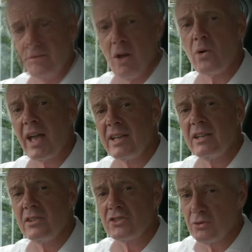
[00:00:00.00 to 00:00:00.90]
Okay,
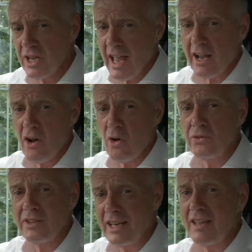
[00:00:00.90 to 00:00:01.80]
so to get
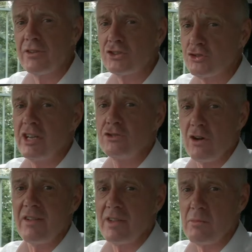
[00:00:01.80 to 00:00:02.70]
going, the LEAF has 3
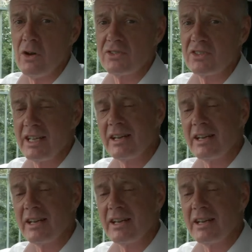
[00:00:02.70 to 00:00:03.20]
driving modes.